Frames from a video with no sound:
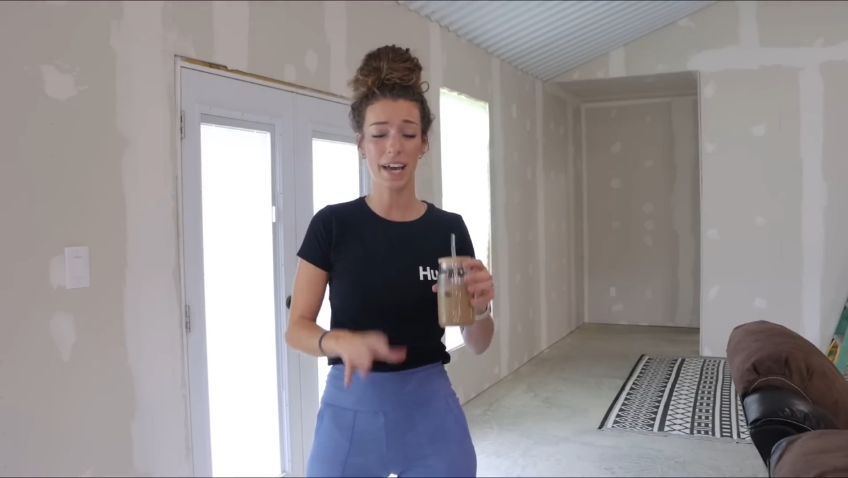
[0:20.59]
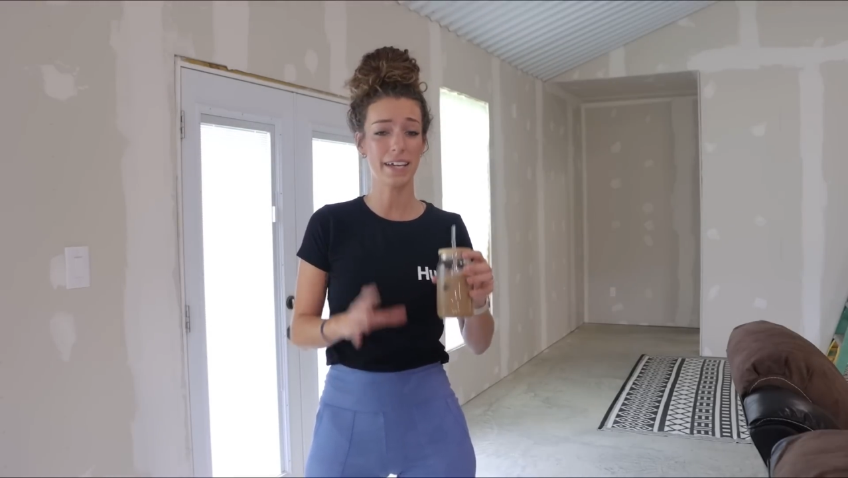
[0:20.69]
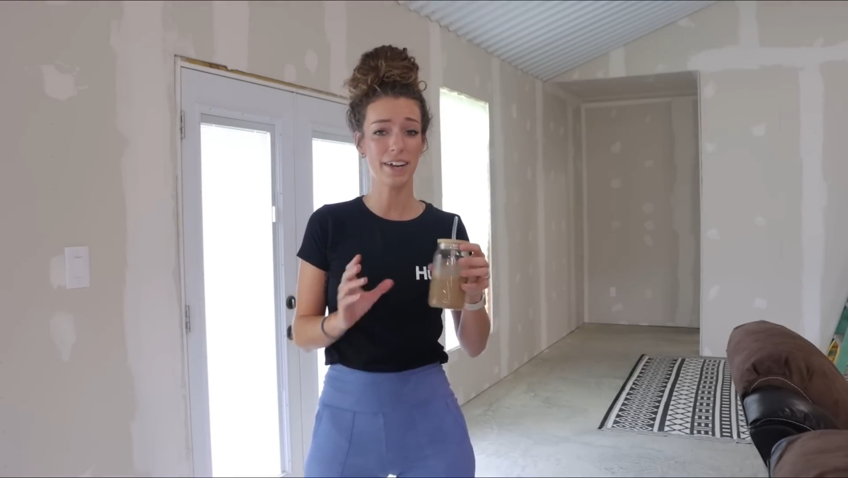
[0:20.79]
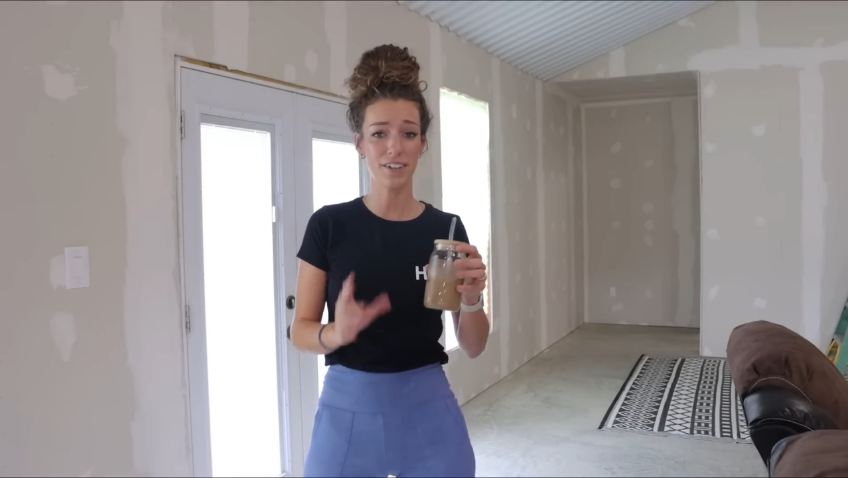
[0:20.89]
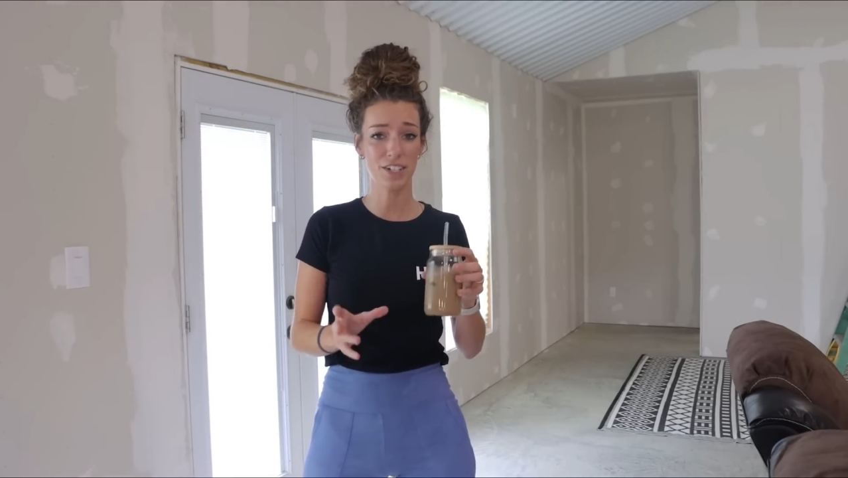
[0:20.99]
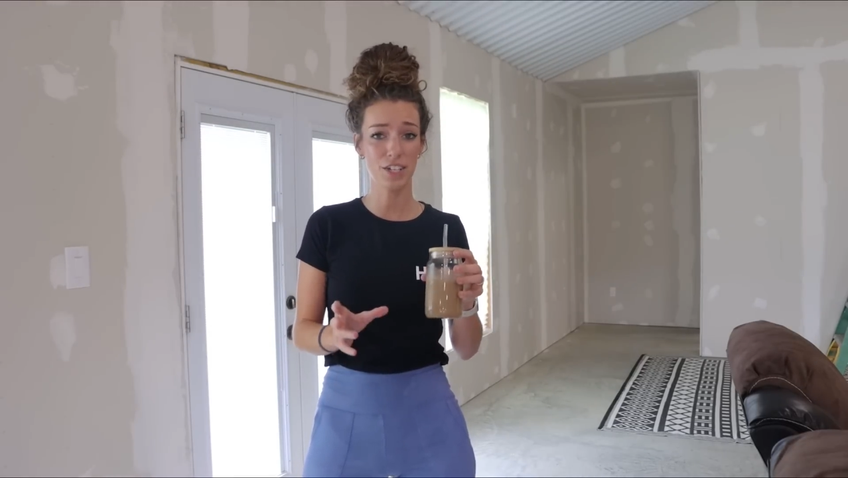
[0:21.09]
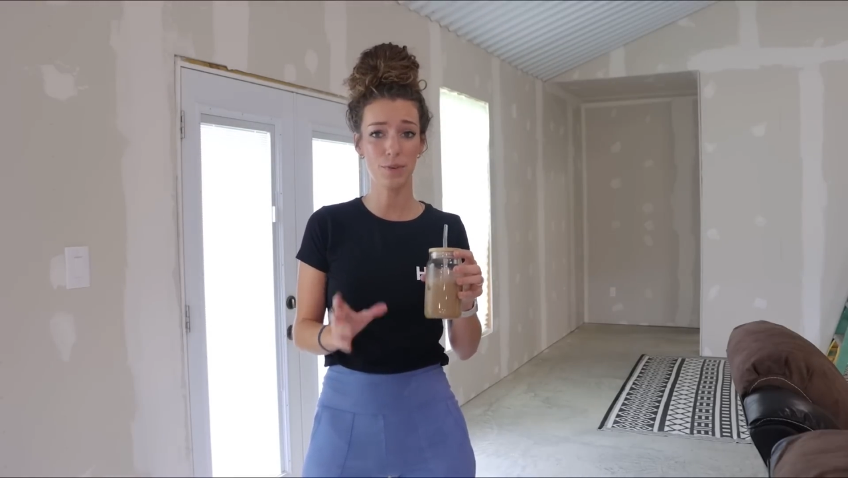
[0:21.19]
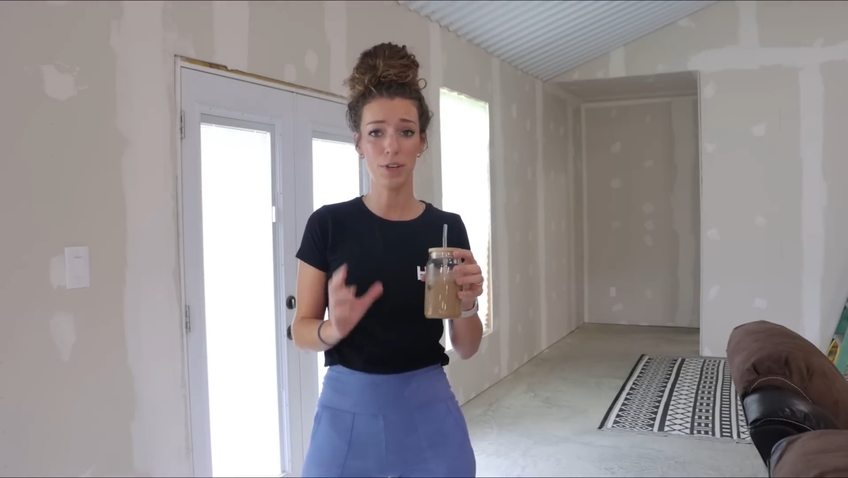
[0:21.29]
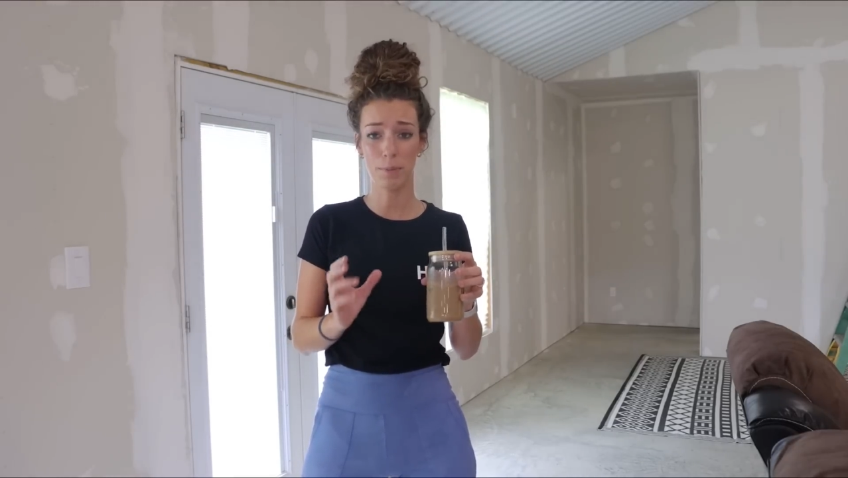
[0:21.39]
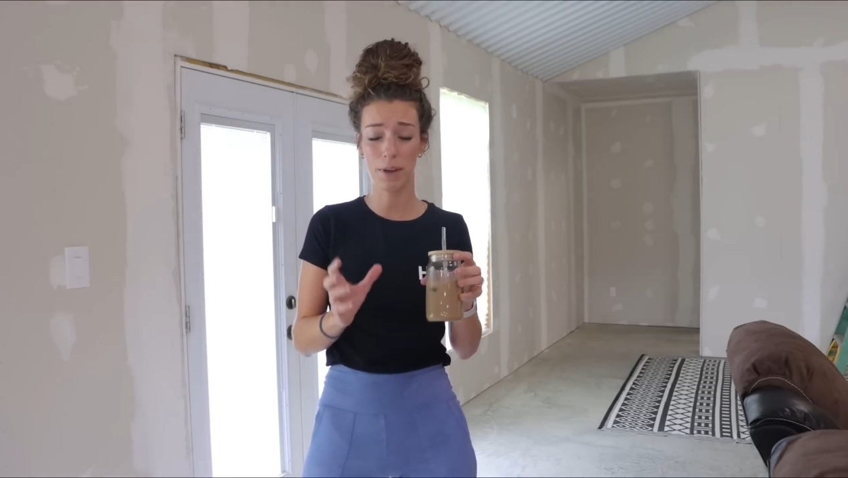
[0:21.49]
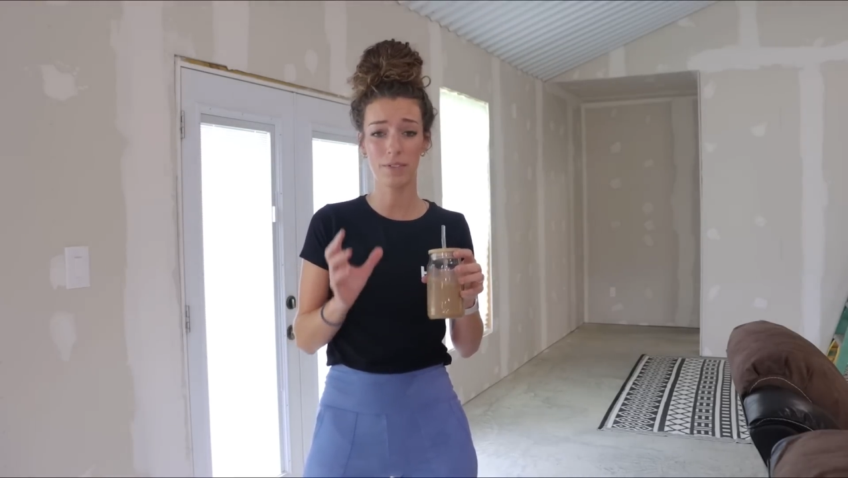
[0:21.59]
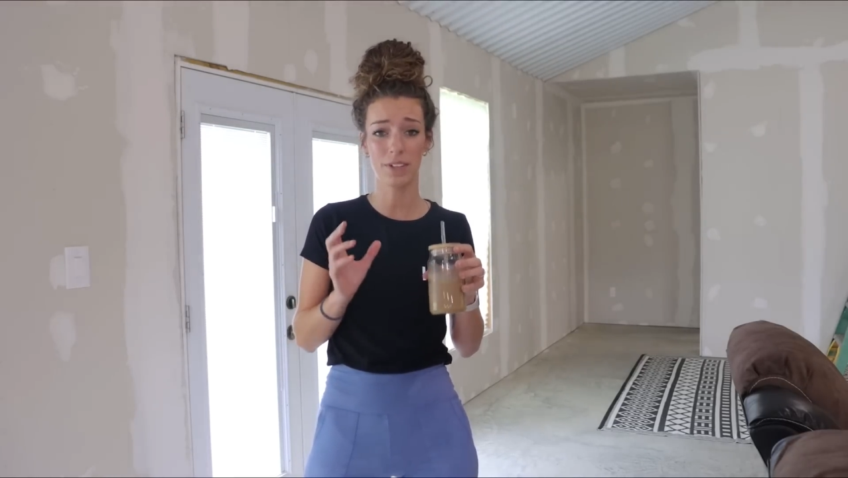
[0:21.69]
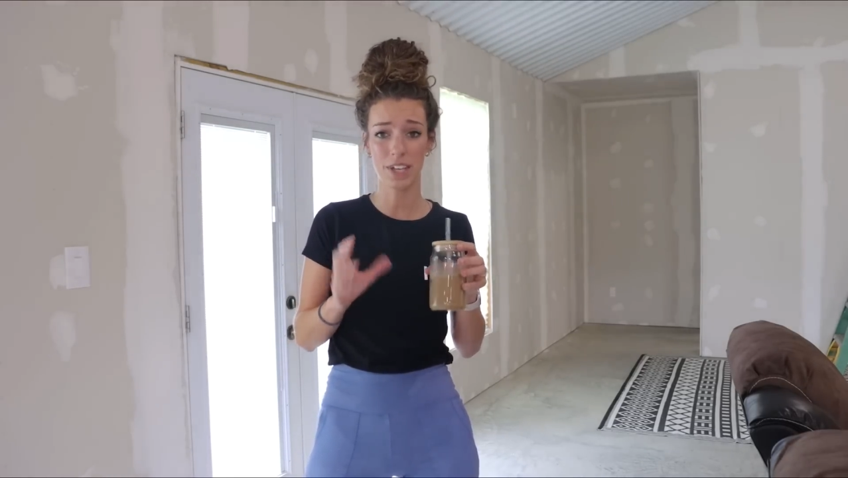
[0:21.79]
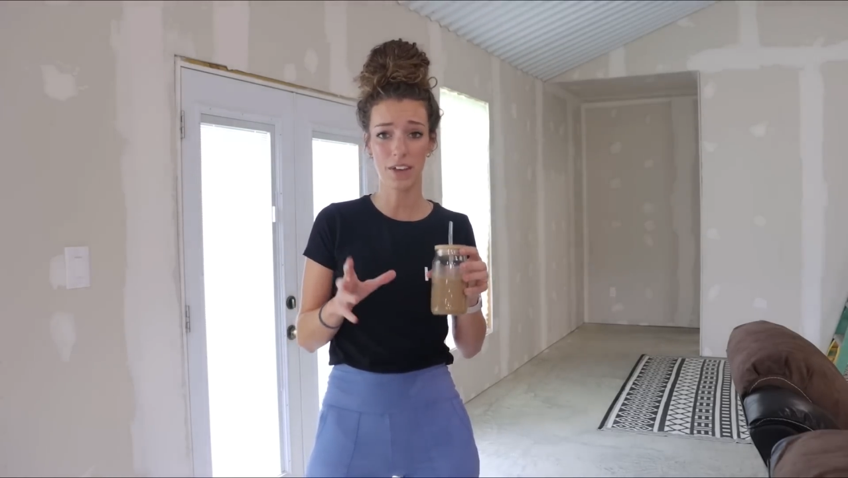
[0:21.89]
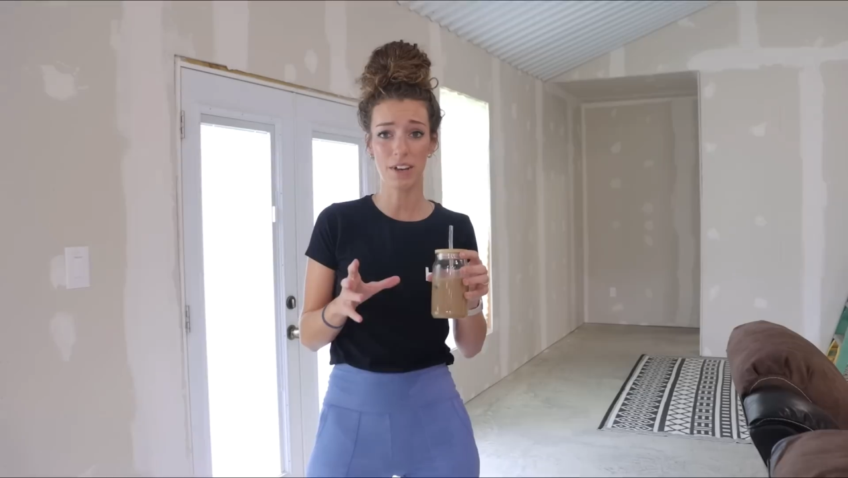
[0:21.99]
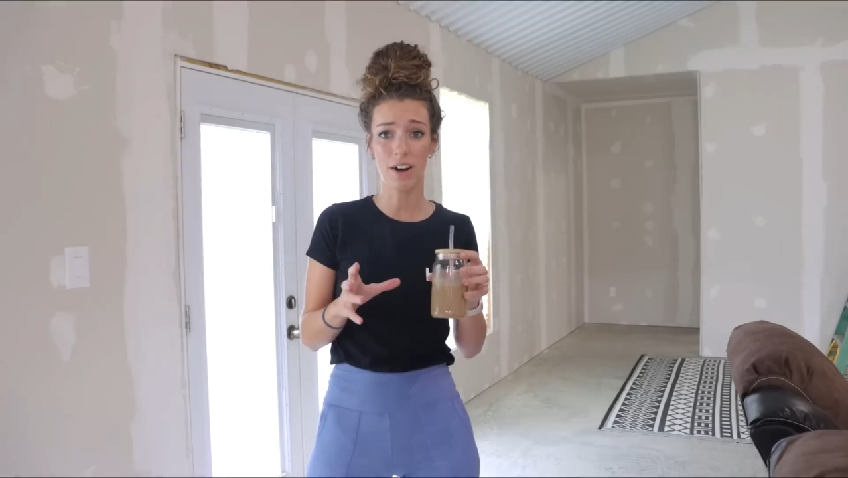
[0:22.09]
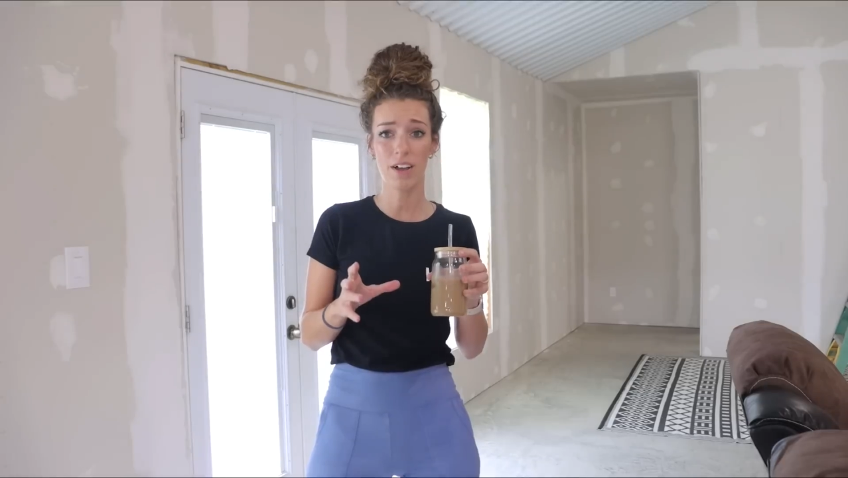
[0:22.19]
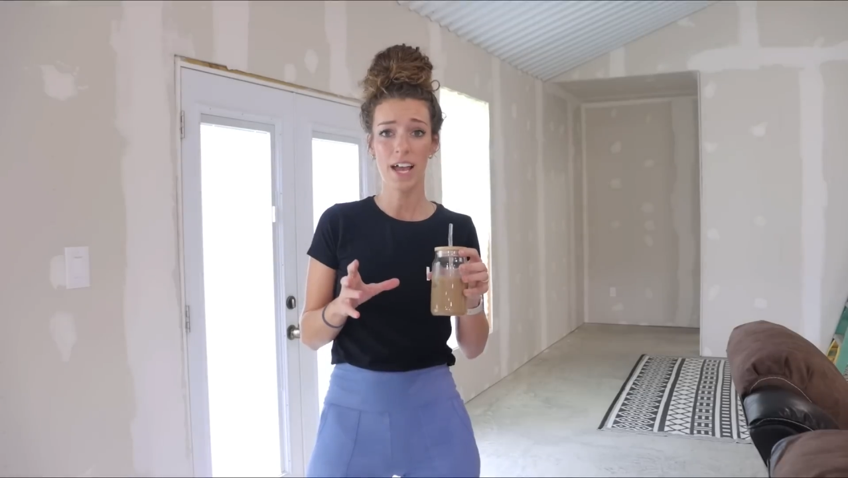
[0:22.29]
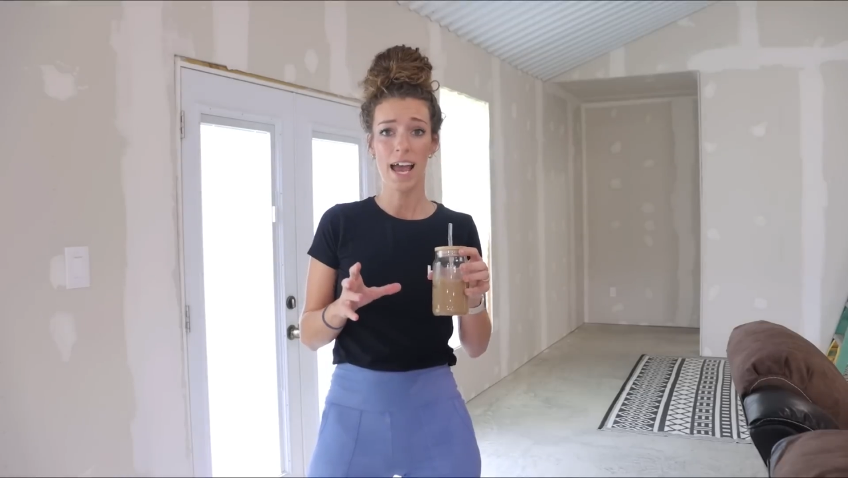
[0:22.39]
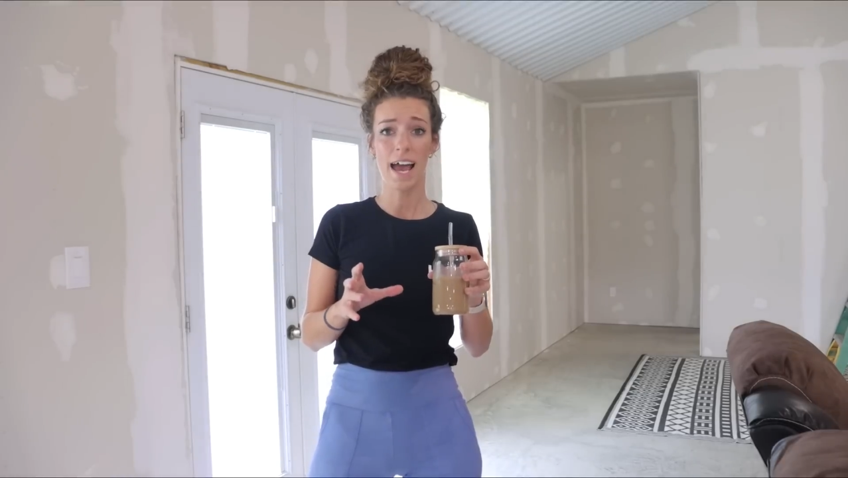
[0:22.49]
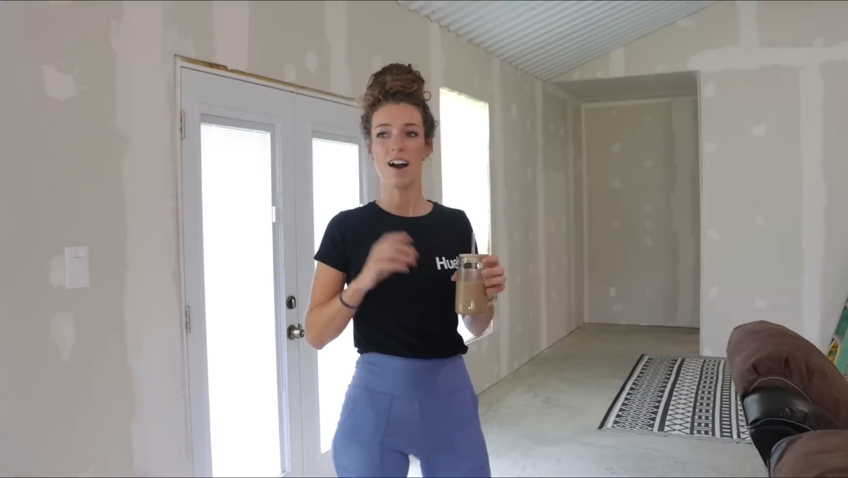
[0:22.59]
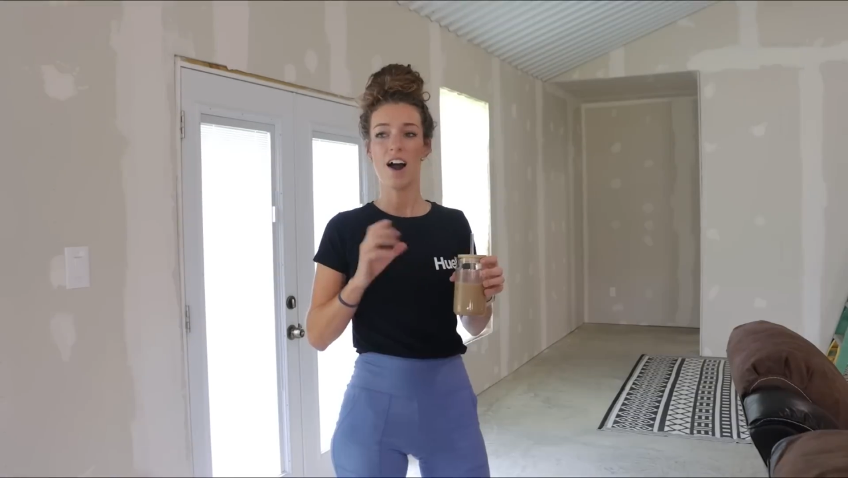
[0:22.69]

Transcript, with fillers: I guarantee you he'll be able to tell y'all.